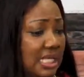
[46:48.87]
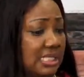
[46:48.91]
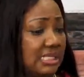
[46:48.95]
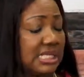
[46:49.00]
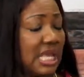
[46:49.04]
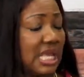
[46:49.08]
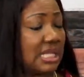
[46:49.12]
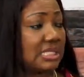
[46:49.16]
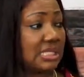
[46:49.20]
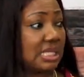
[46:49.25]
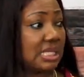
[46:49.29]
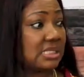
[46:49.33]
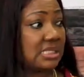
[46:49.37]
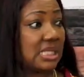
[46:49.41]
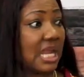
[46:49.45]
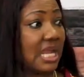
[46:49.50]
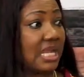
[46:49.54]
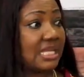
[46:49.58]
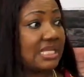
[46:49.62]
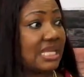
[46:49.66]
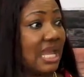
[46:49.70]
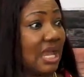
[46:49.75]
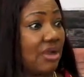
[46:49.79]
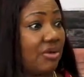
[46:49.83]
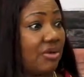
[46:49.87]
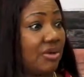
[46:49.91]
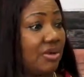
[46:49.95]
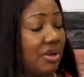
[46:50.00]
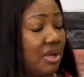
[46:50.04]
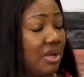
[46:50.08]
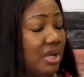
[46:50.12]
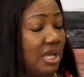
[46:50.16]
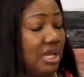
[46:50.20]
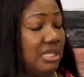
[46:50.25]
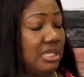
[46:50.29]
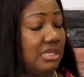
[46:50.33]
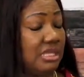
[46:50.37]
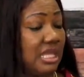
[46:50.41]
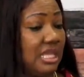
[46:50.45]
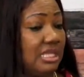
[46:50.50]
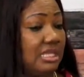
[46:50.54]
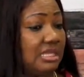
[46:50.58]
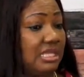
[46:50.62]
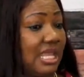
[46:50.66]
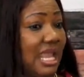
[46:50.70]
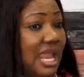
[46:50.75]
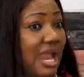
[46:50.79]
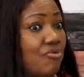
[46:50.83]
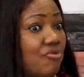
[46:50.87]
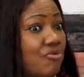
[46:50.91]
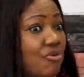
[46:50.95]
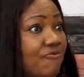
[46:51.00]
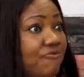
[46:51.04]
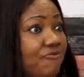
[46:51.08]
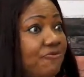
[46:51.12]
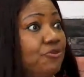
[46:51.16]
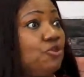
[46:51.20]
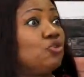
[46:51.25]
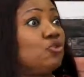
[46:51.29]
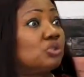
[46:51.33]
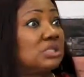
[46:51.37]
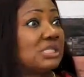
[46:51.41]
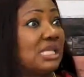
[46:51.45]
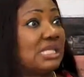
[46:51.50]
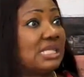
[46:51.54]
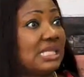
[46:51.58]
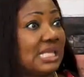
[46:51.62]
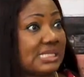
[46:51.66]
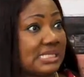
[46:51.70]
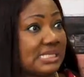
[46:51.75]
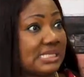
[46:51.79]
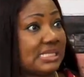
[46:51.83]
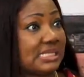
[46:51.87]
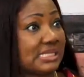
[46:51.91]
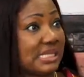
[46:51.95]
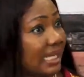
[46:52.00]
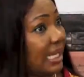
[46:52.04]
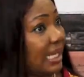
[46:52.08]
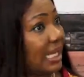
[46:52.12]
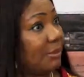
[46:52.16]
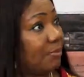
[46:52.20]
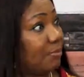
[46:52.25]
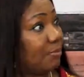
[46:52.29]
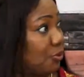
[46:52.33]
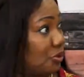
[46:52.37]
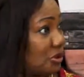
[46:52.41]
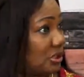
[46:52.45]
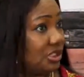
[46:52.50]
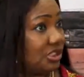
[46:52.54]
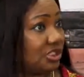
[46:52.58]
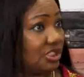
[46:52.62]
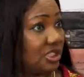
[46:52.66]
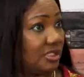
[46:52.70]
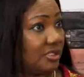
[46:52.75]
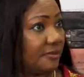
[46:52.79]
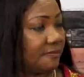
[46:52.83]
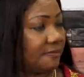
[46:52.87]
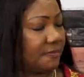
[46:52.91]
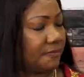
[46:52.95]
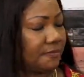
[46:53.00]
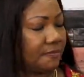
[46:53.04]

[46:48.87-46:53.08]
He said, it's like they are refusing the second position.